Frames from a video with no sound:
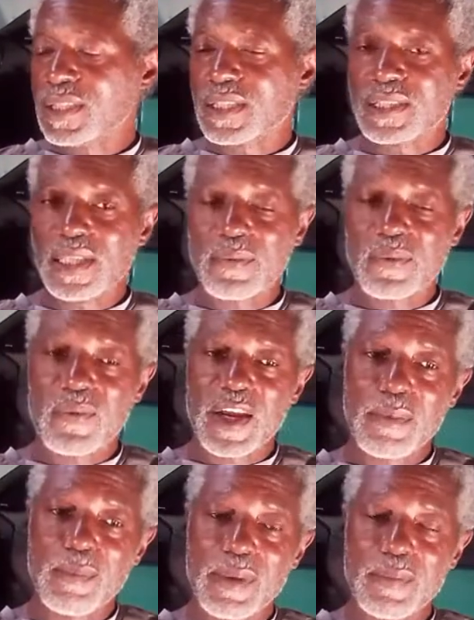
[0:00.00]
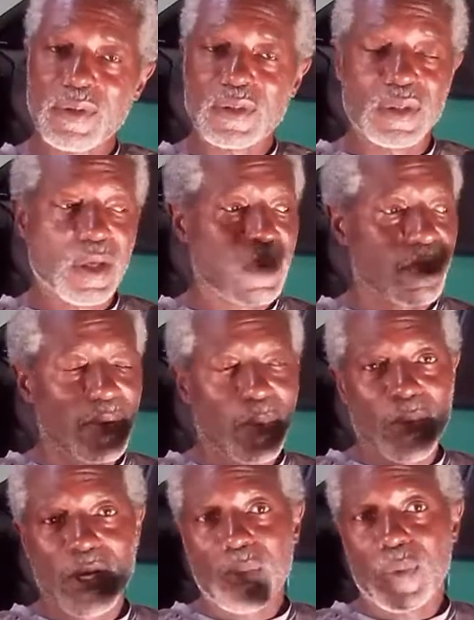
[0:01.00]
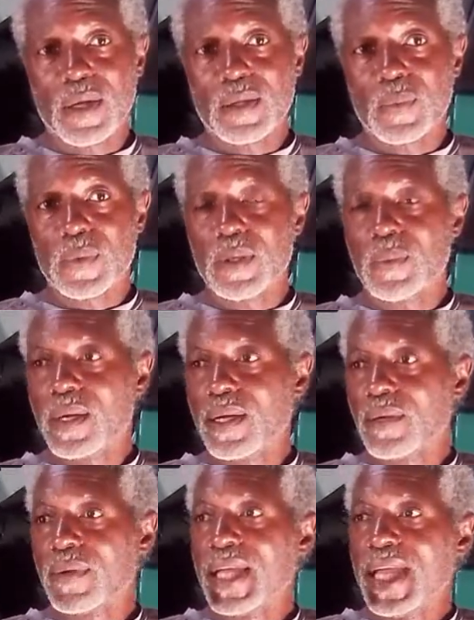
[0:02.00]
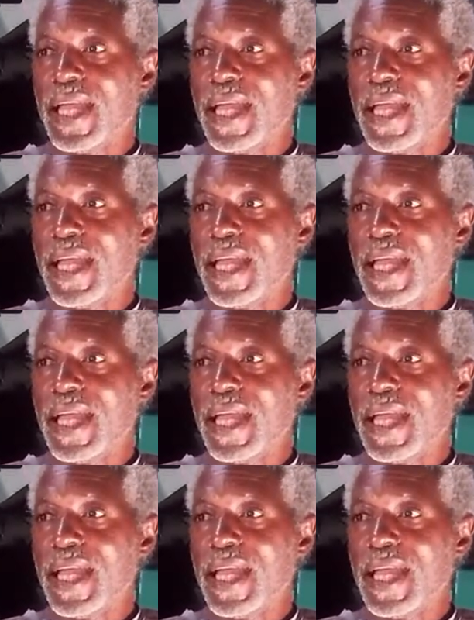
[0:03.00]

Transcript: subframe members from wheel well to wheel well,